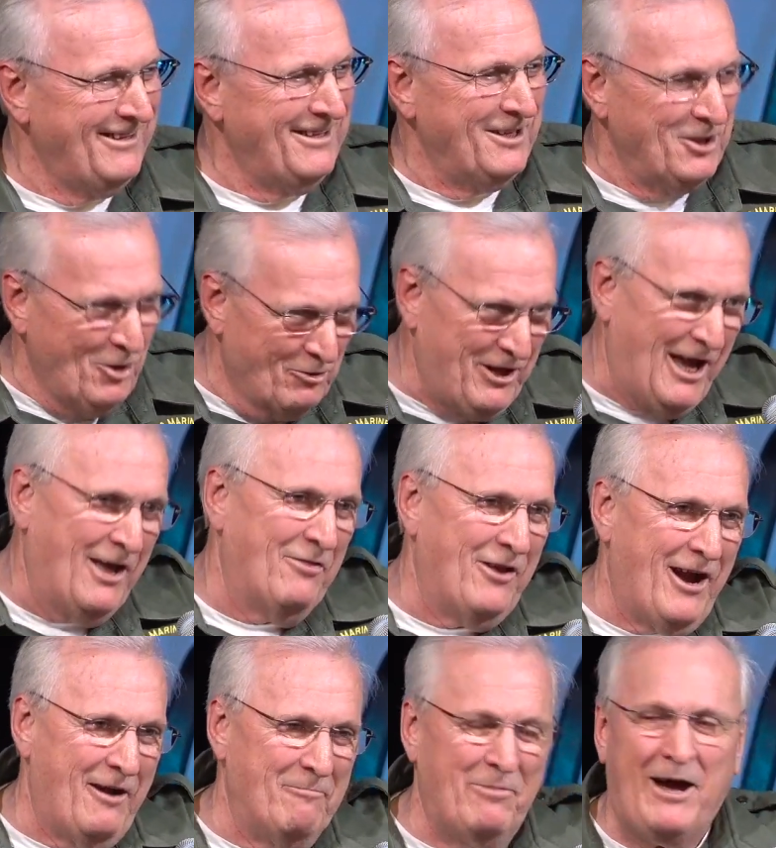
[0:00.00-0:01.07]
Go down
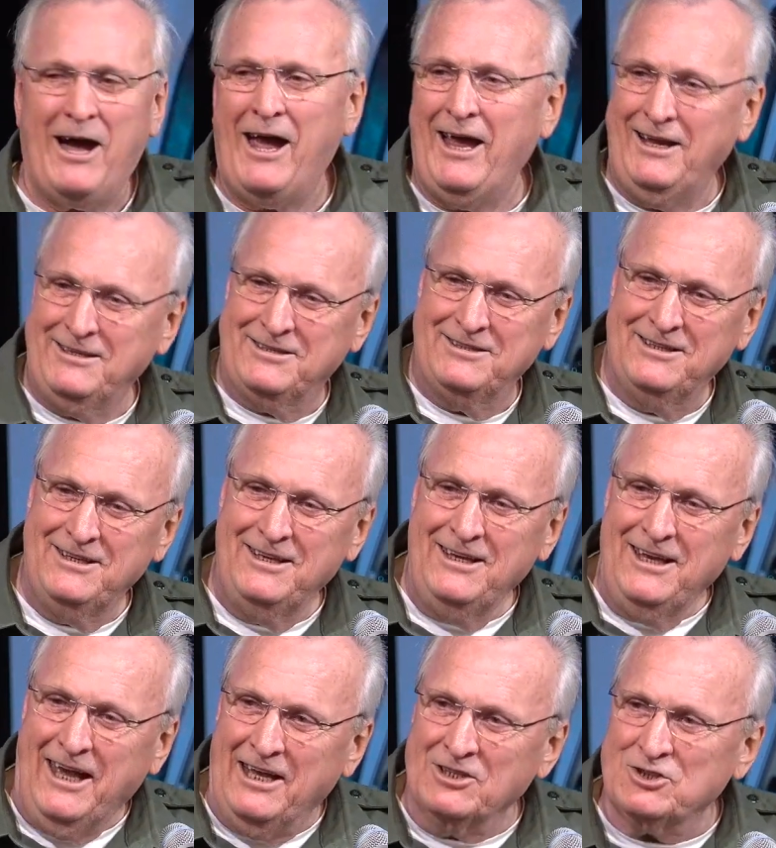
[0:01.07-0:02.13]
there and buy it.
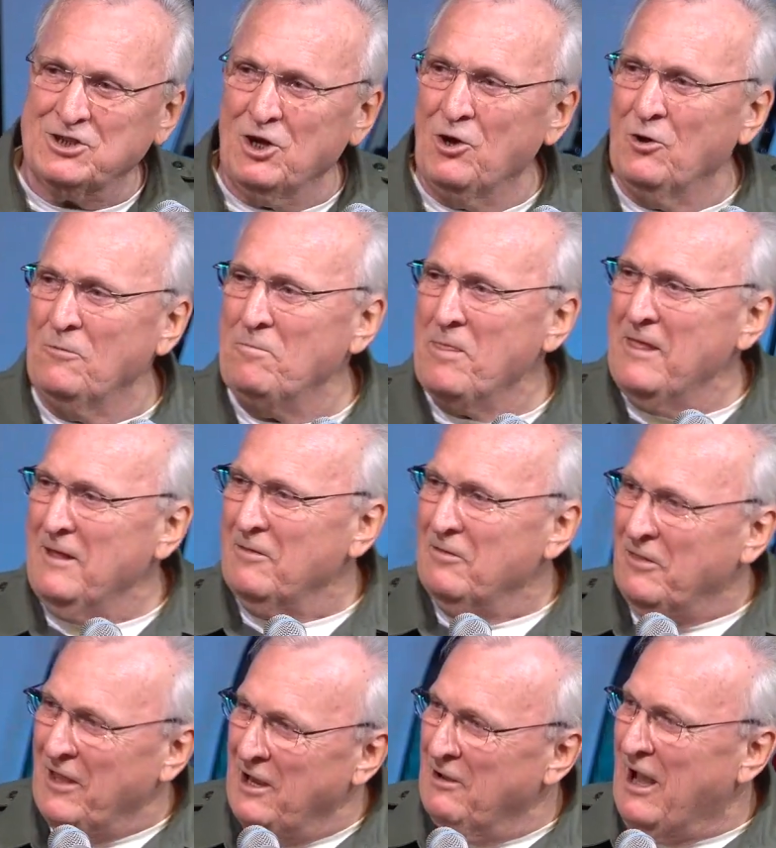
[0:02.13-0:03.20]
And so
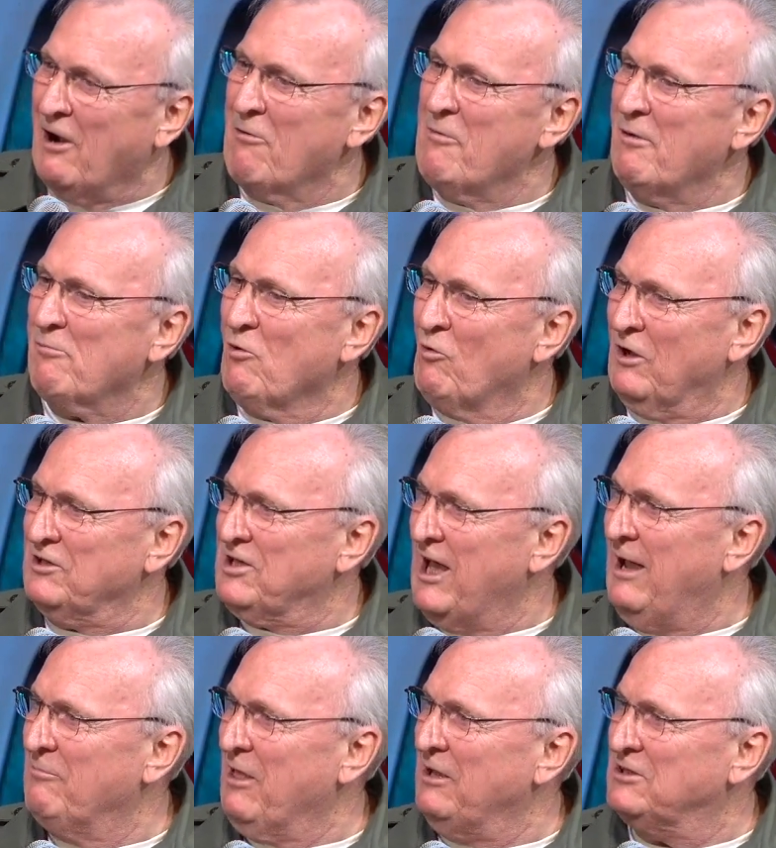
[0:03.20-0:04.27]
they, I remember one
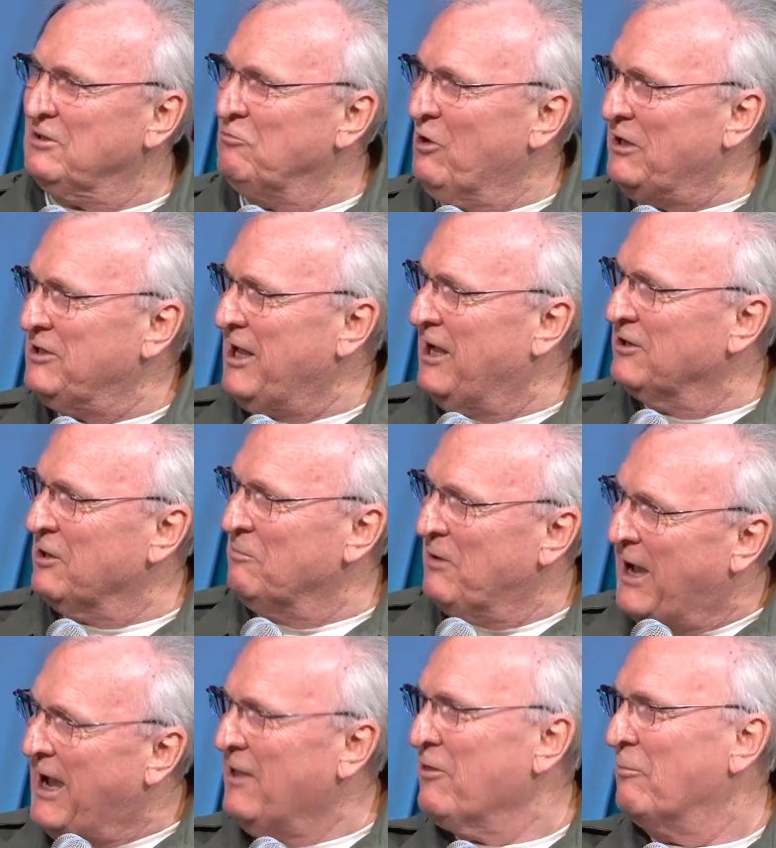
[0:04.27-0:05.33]
time they went down to
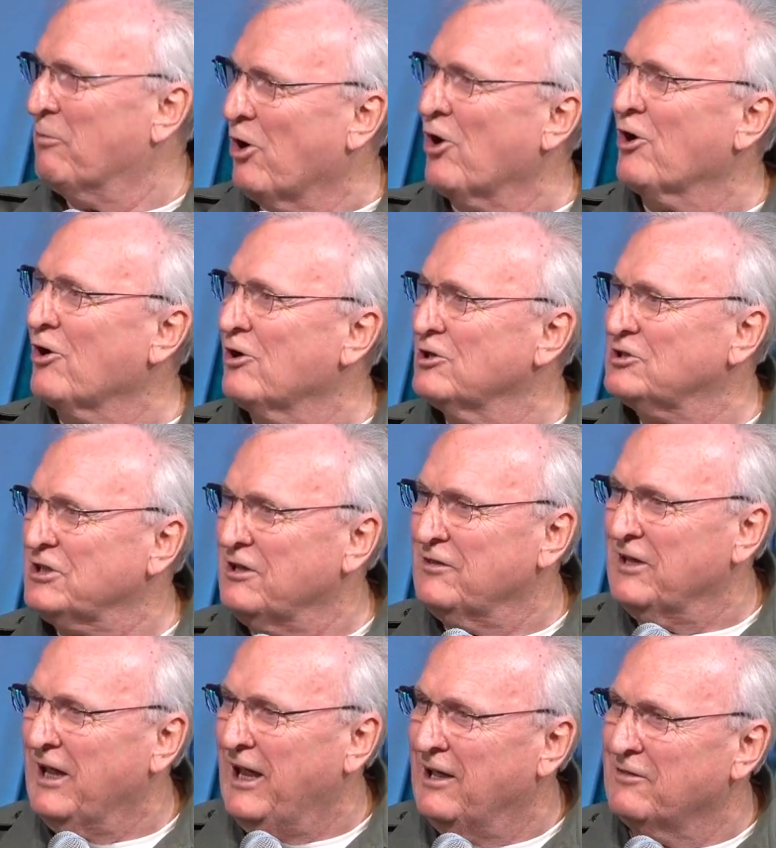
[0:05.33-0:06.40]
buy the burgers and
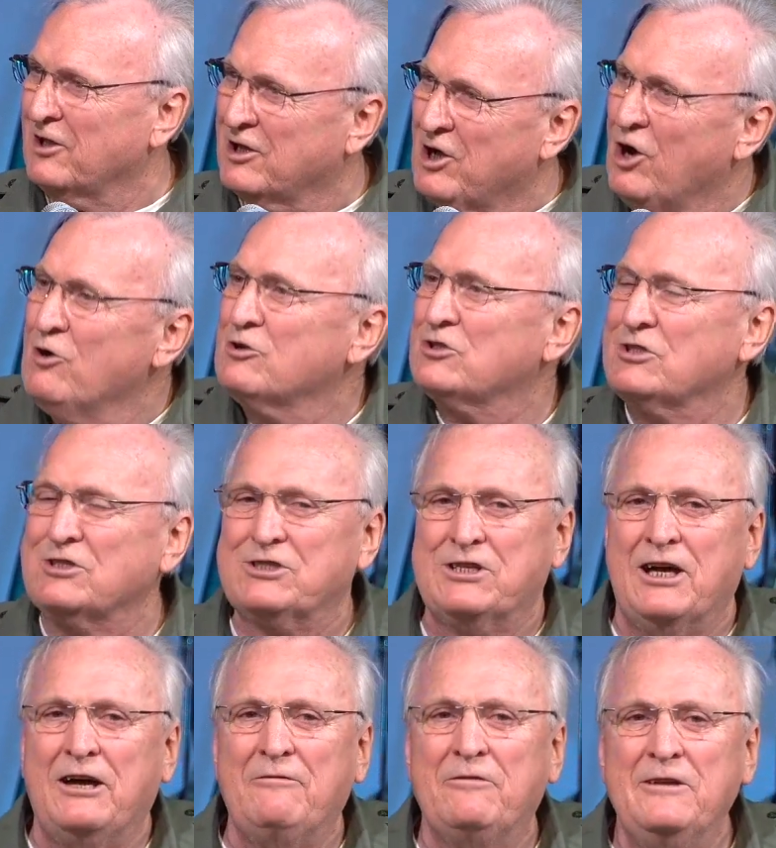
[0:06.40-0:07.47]
the, and the Cokes and
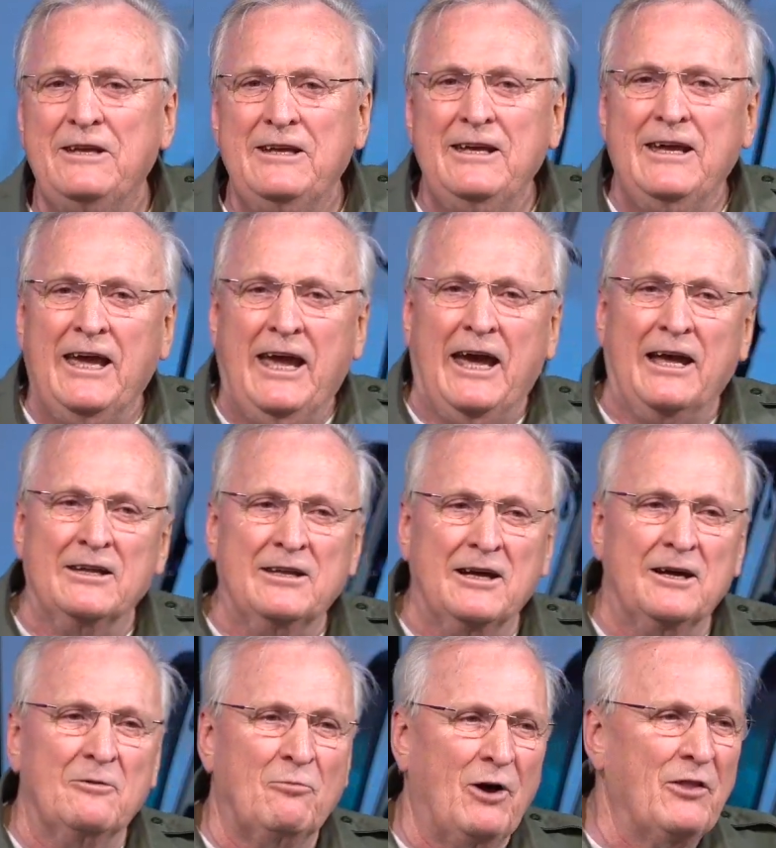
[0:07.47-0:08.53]
stuff. And
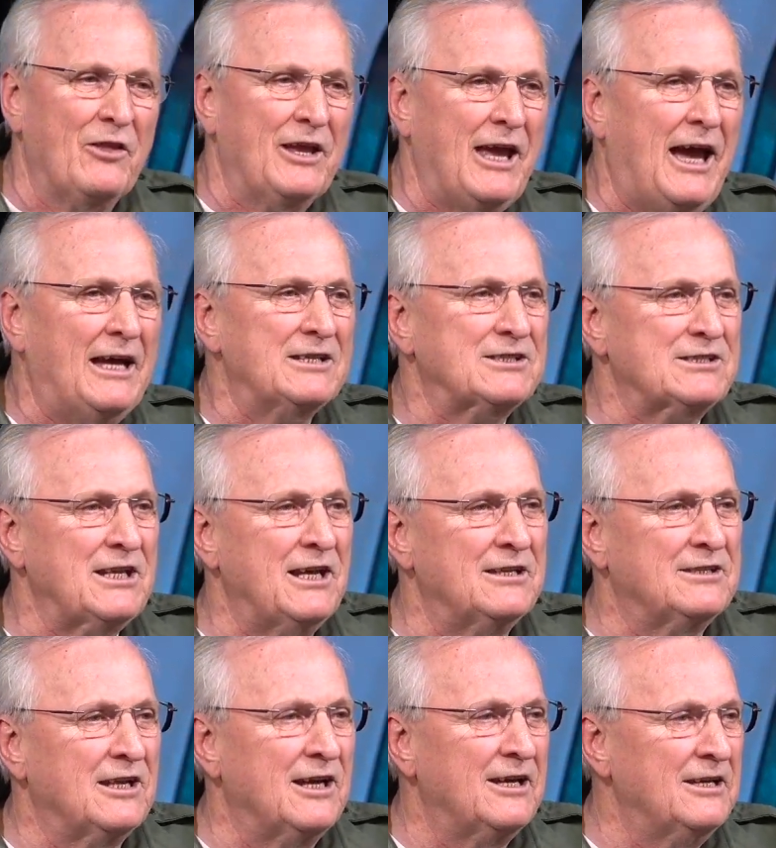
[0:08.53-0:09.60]
uh, one of the guys said,
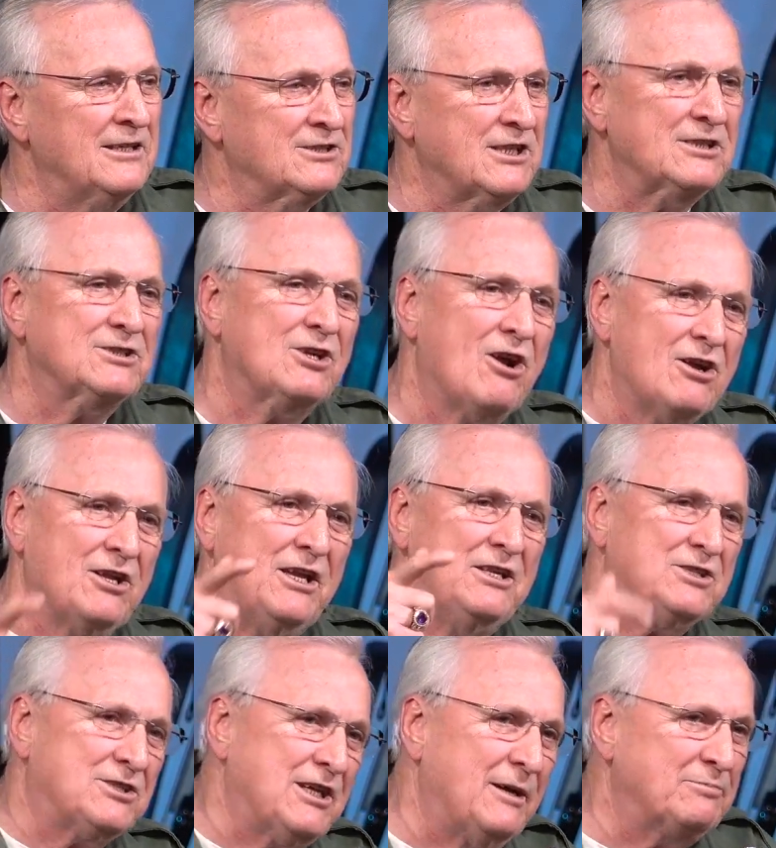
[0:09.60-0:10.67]
uh, is this Arden
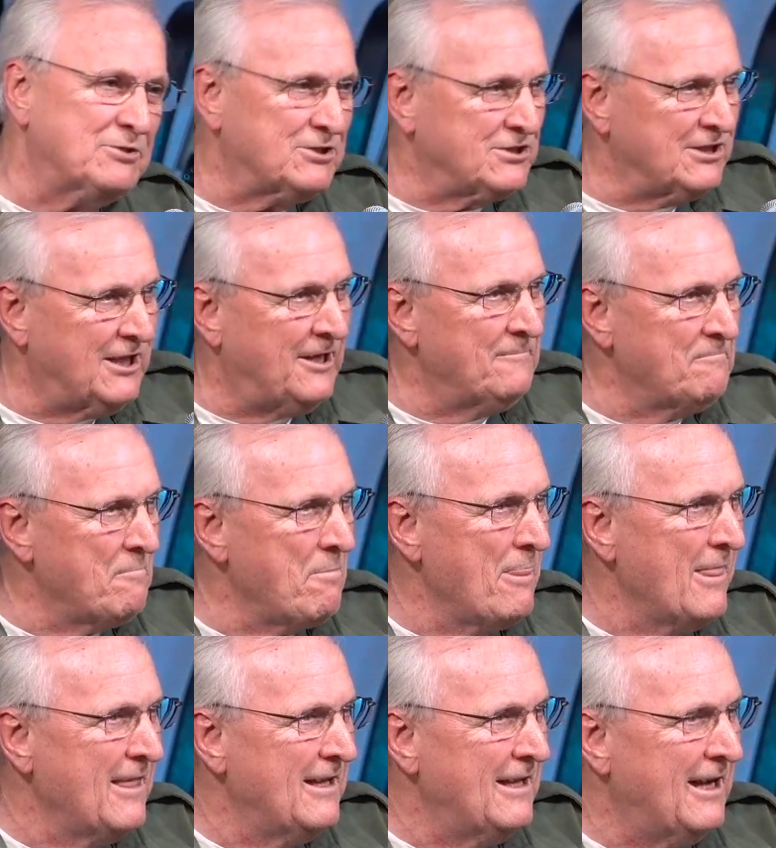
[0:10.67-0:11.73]
Estep's uh,
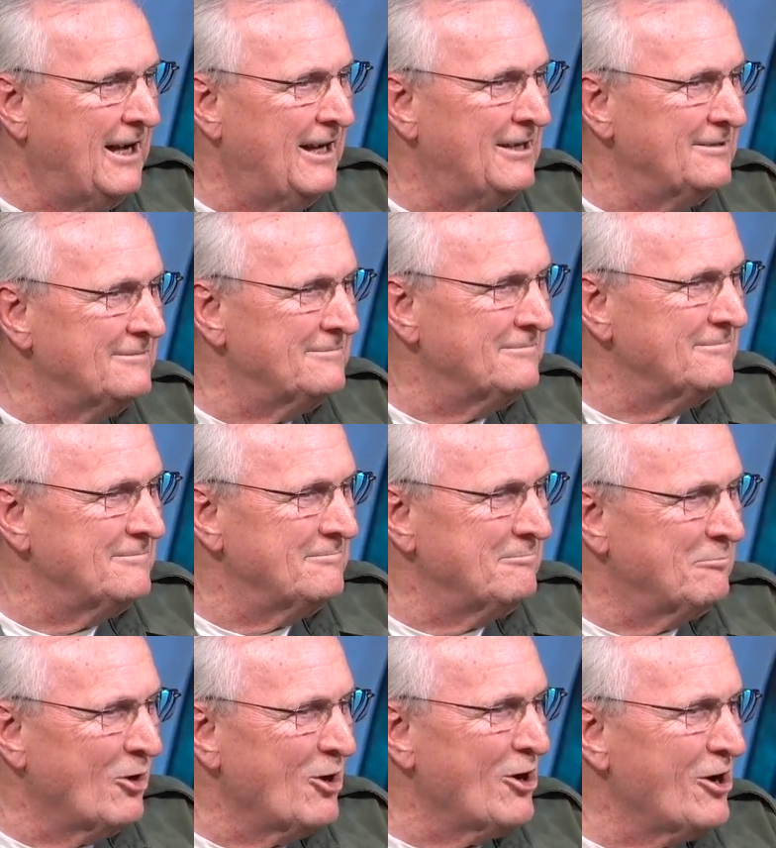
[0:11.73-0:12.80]
uh,
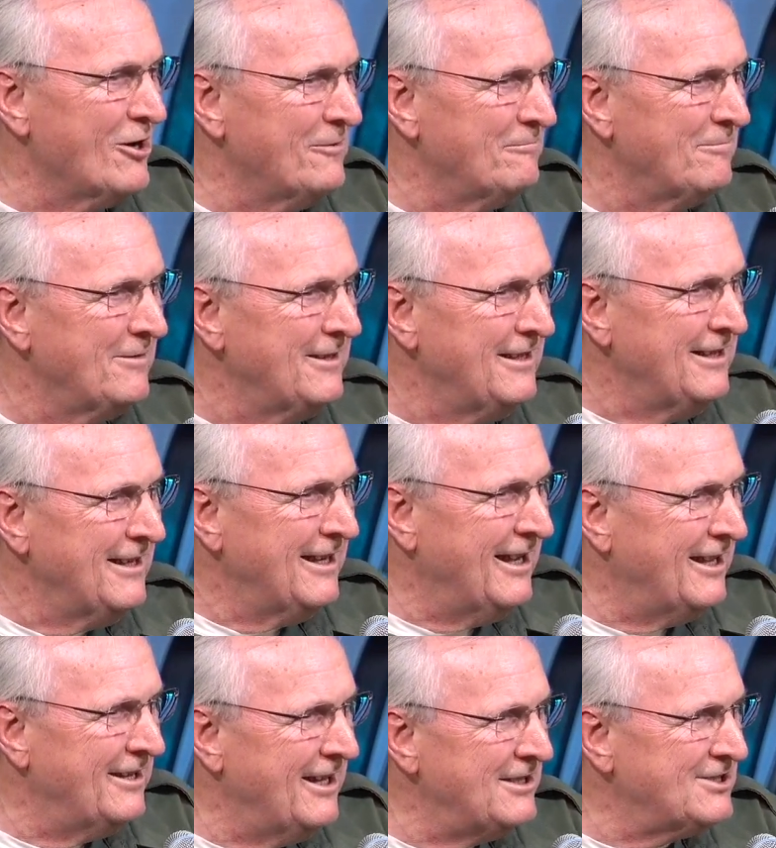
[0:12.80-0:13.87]
burger?
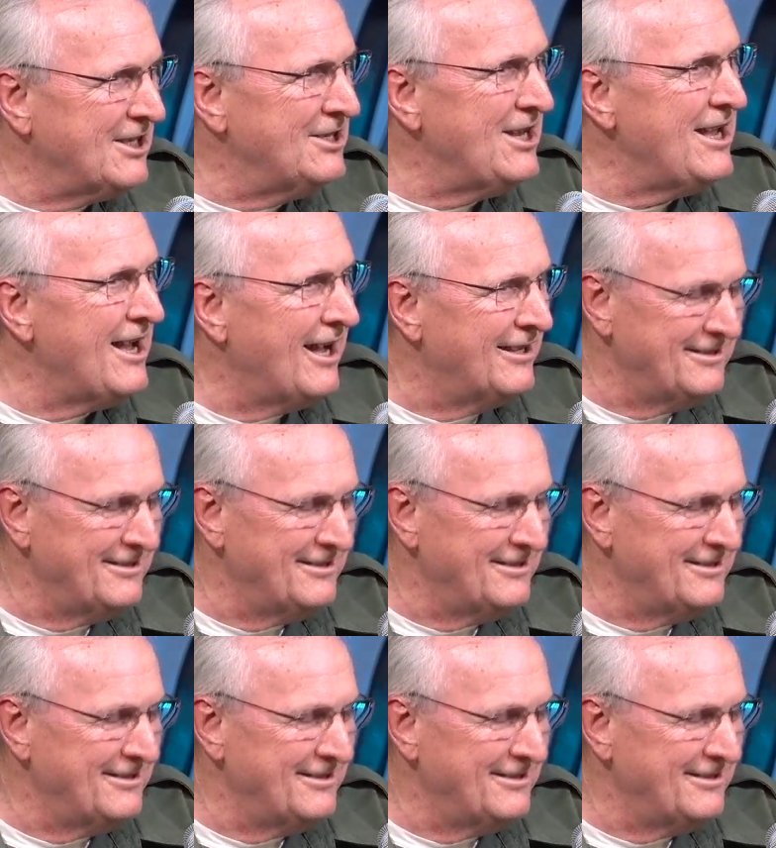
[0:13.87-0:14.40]
And they said, yeah.